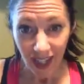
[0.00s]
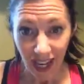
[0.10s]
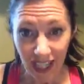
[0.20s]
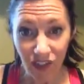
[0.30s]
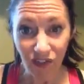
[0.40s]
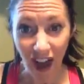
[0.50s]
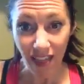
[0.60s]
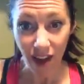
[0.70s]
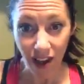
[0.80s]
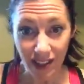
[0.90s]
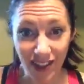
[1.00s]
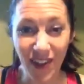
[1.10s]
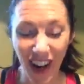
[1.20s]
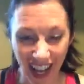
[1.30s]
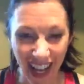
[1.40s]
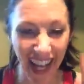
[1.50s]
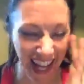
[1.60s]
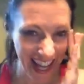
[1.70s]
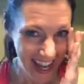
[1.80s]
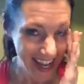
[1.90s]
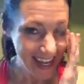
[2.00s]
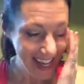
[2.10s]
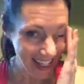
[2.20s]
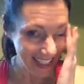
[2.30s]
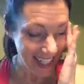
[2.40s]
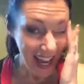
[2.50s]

I need fat loss. Yes.